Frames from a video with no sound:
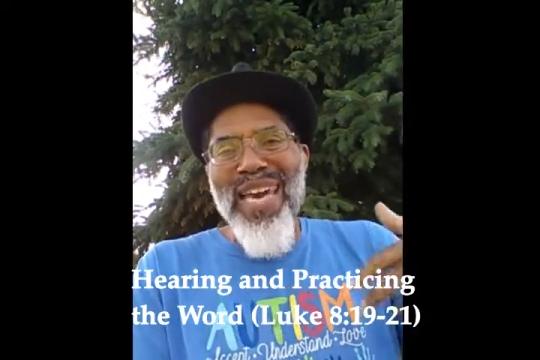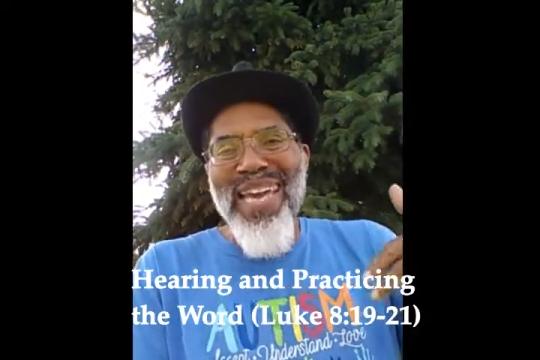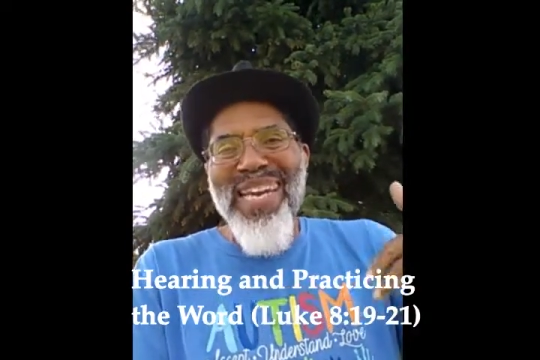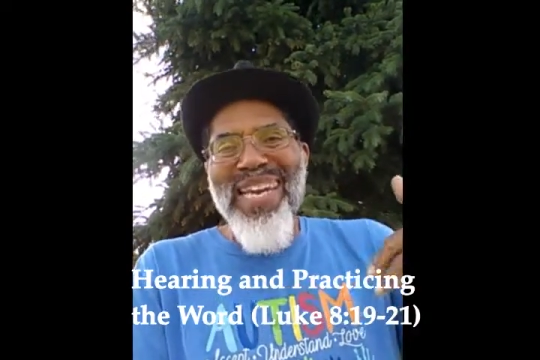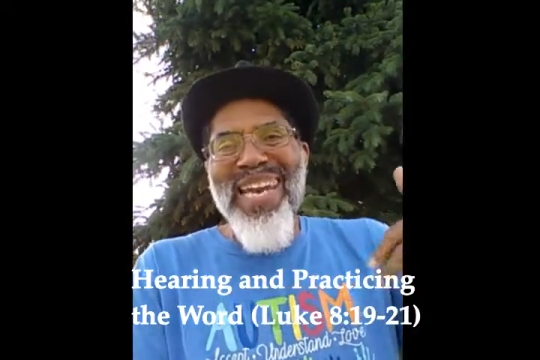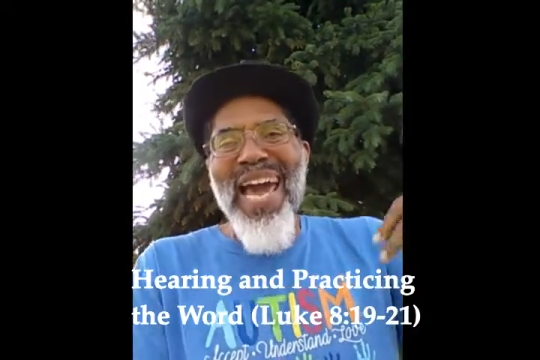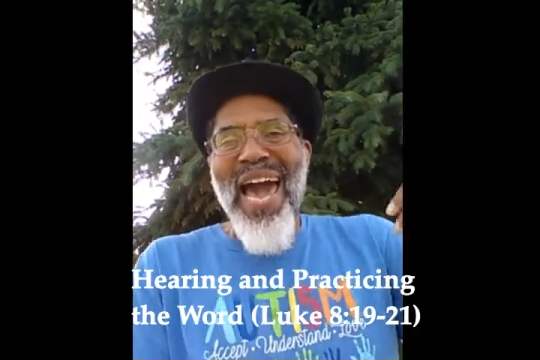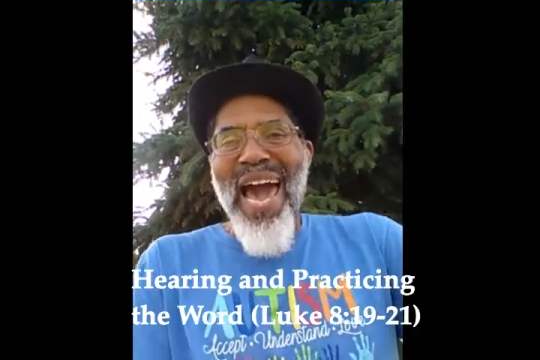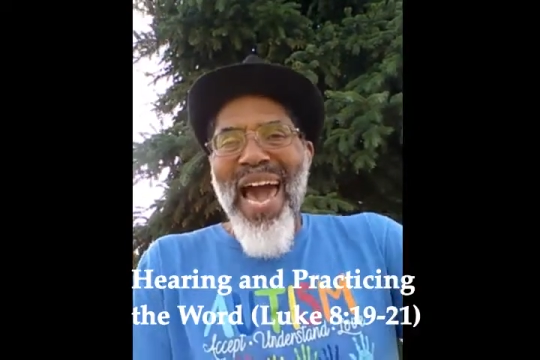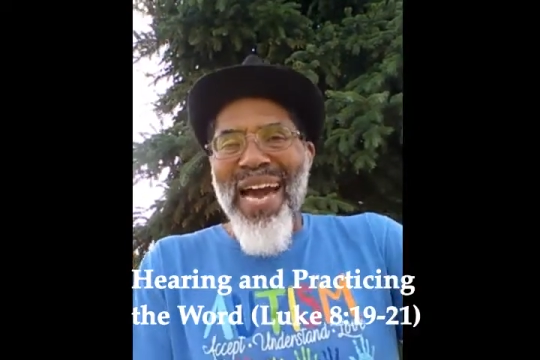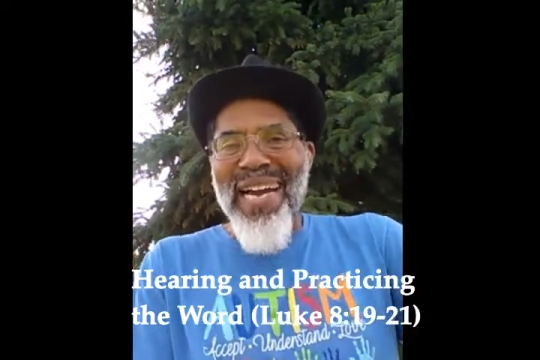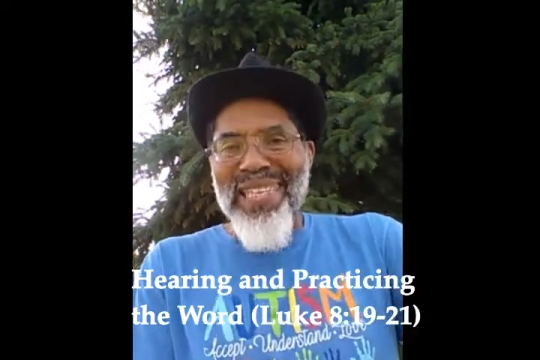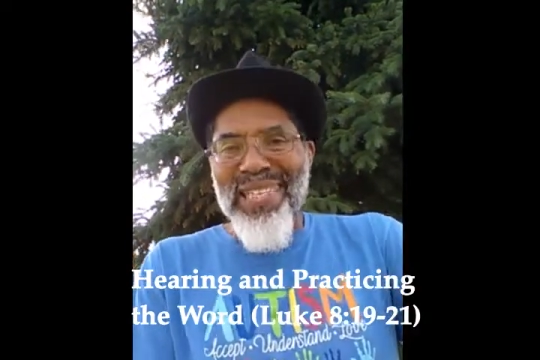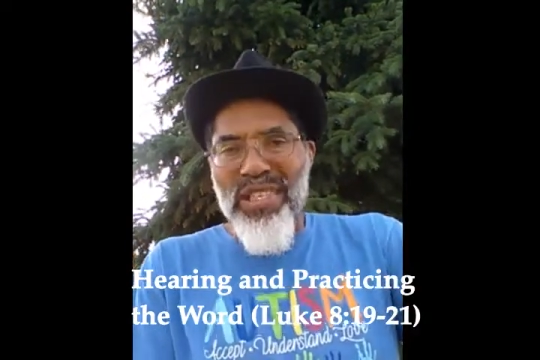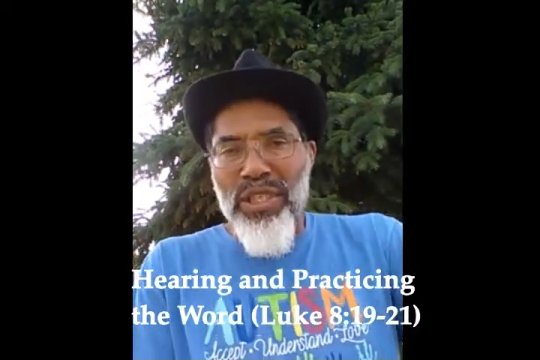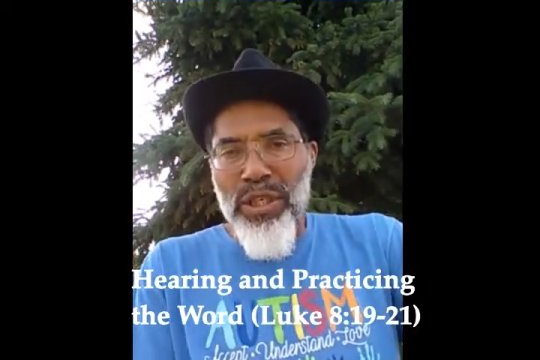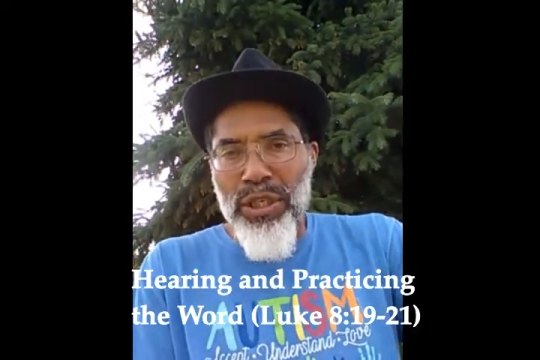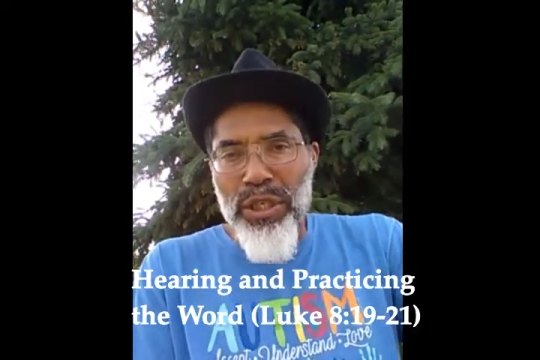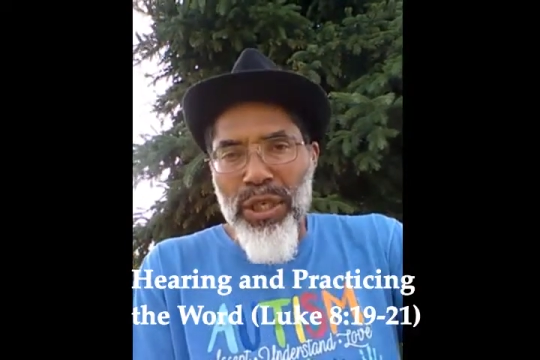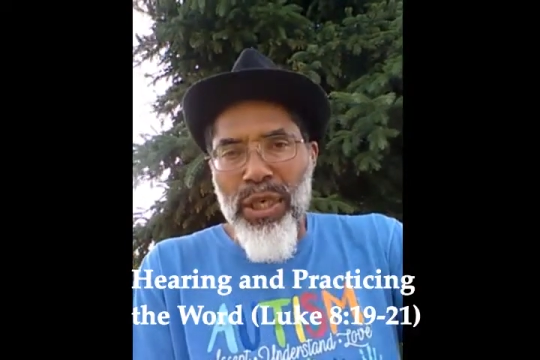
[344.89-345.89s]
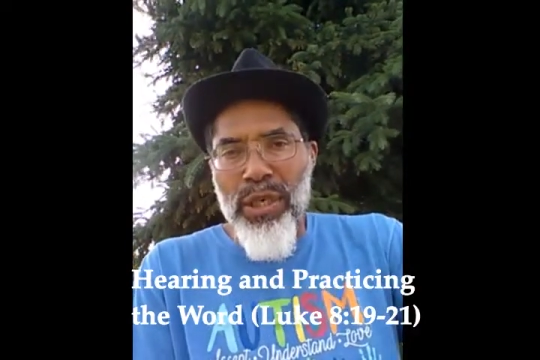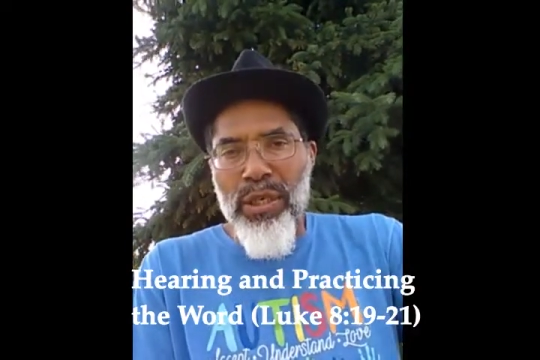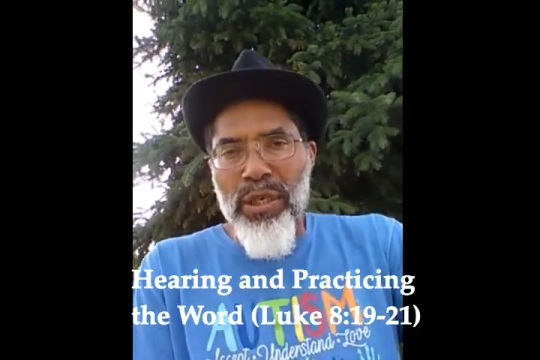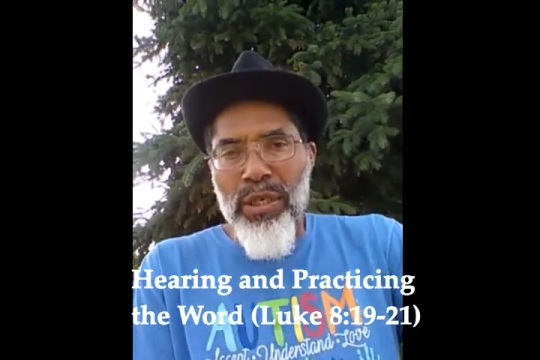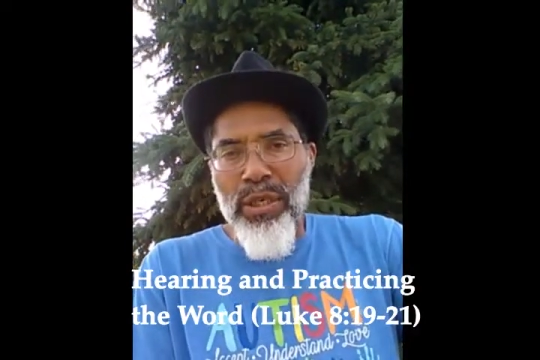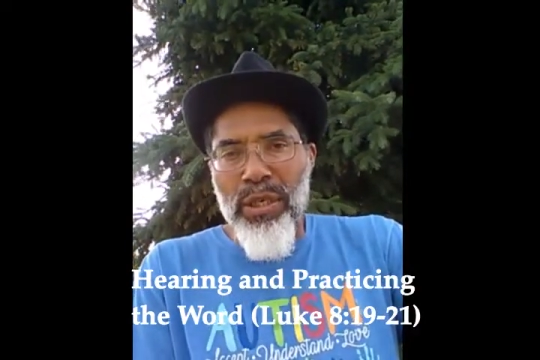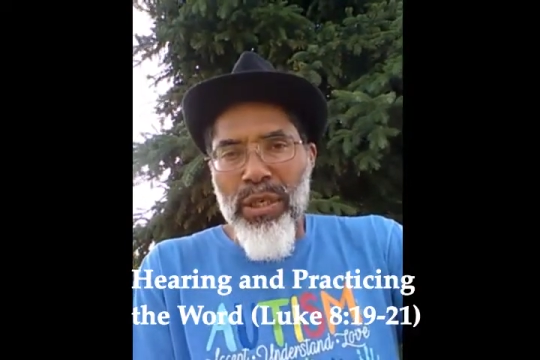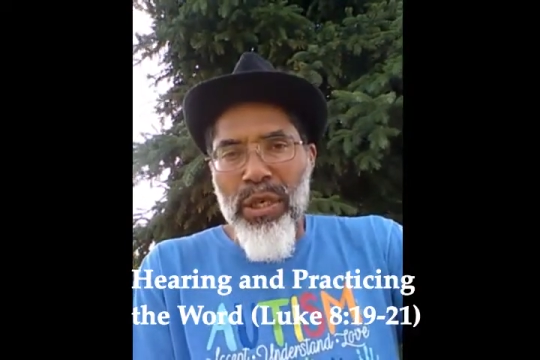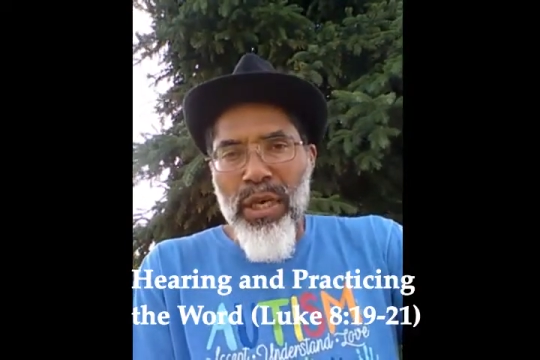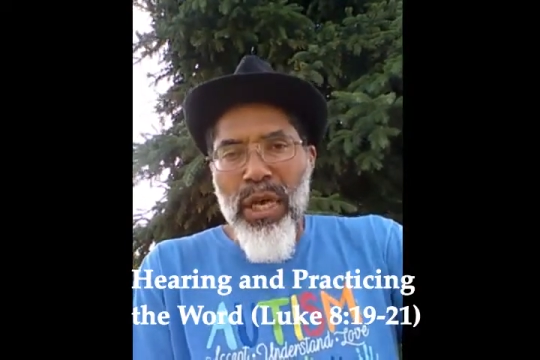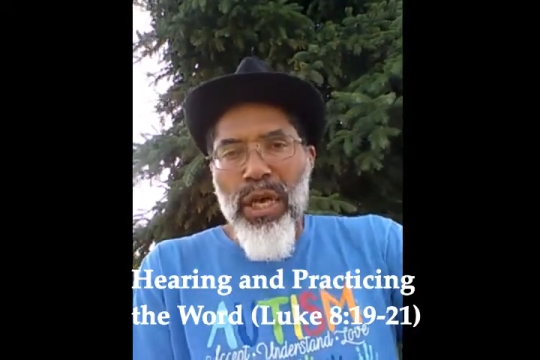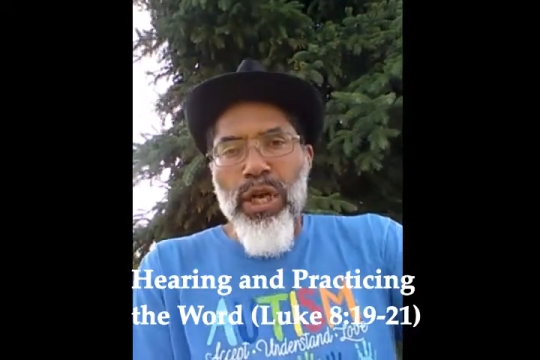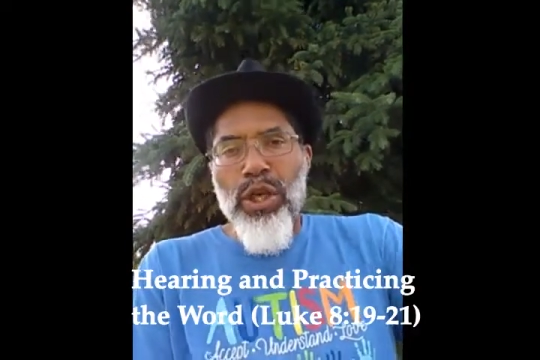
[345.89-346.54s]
an action